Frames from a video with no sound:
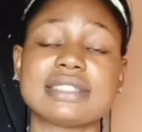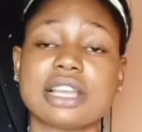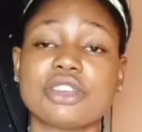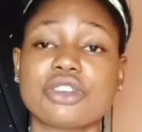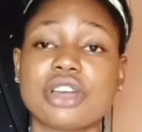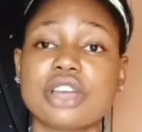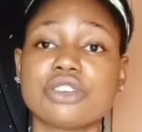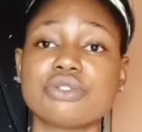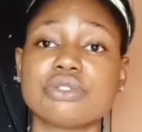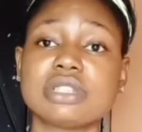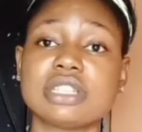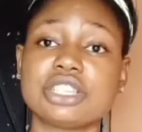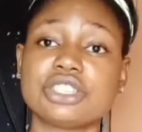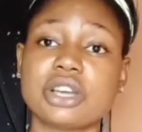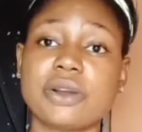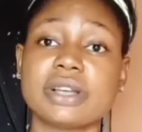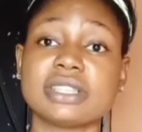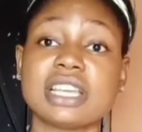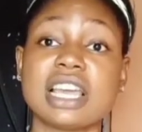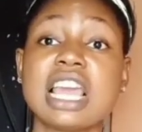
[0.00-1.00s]
you can use the
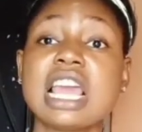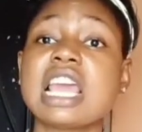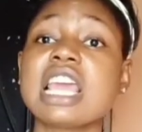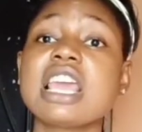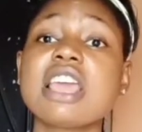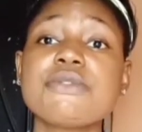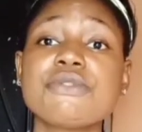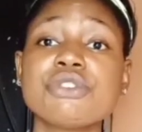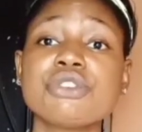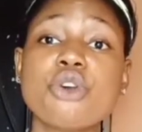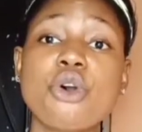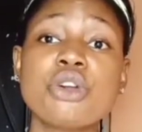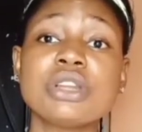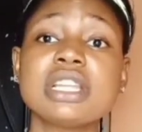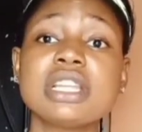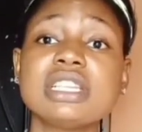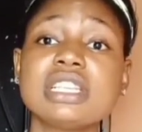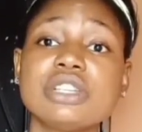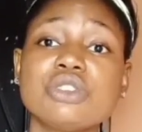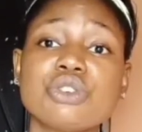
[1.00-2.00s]
shower gel. Even
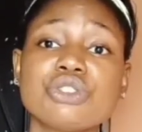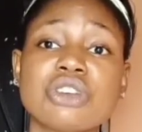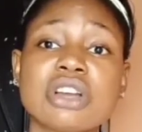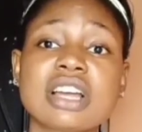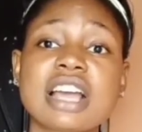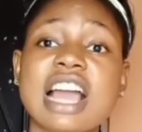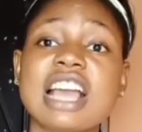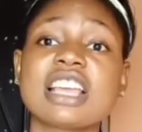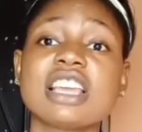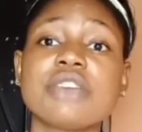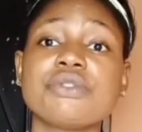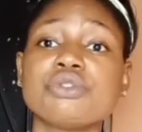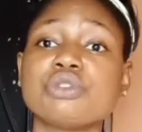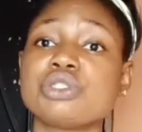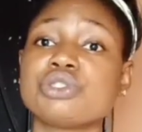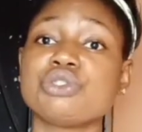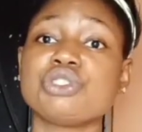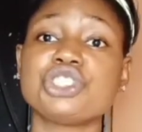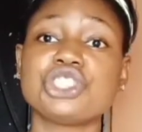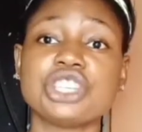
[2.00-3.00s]
only the lotion can give you
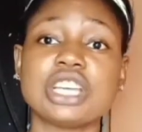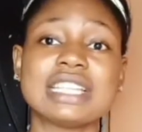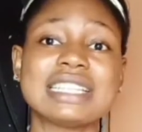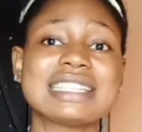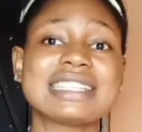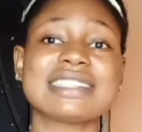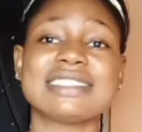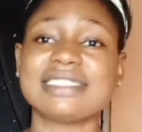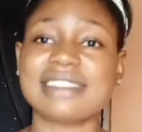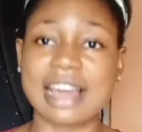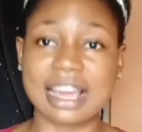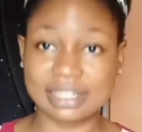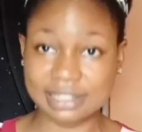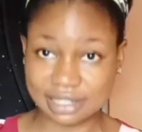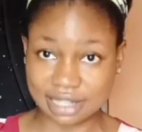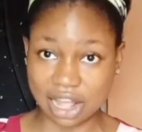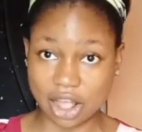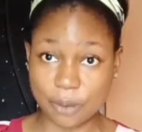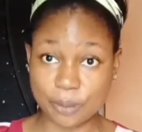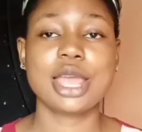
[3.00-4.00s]
2 shades
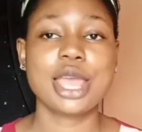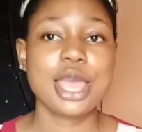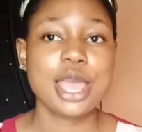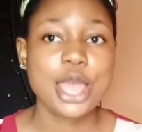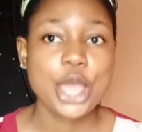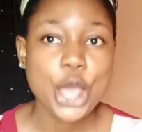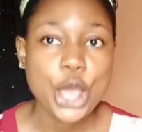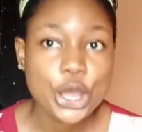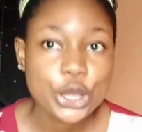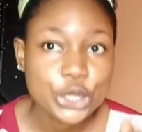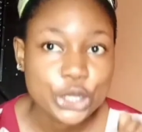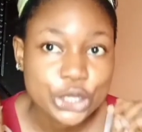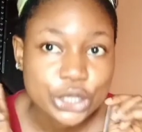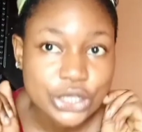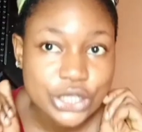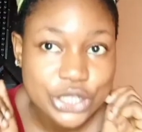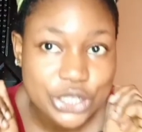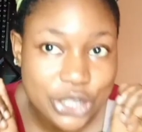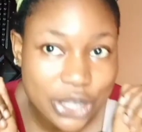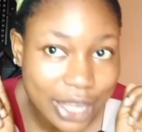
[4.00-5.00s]
lighter.
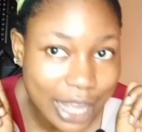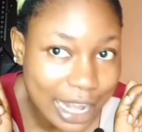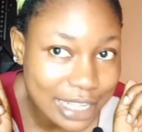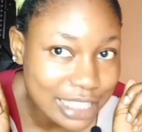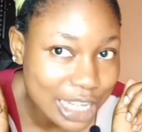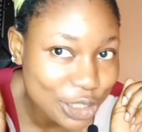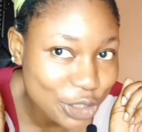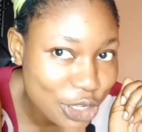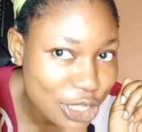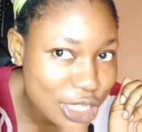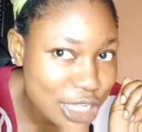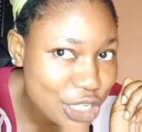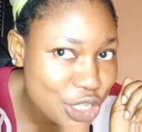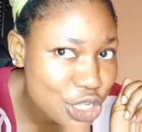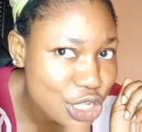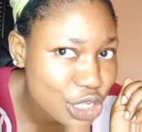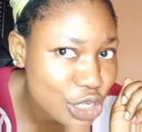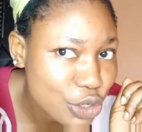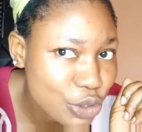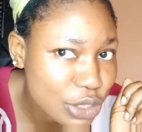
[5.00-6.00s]
So guys, I just
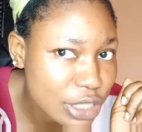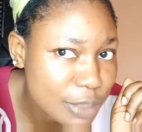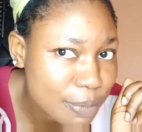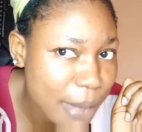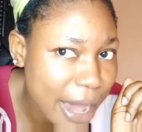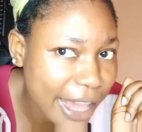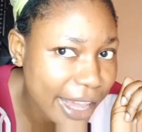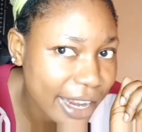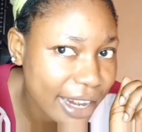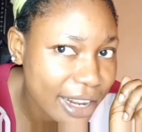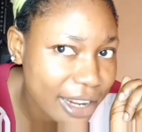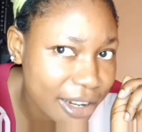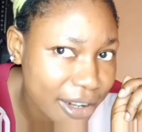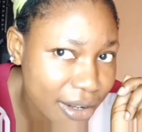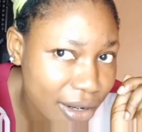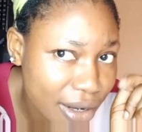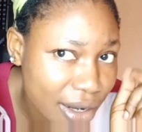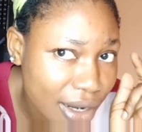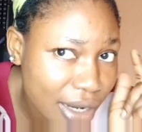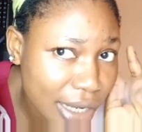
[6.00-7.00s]
loosed my
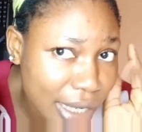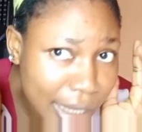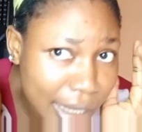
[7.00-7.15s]
hair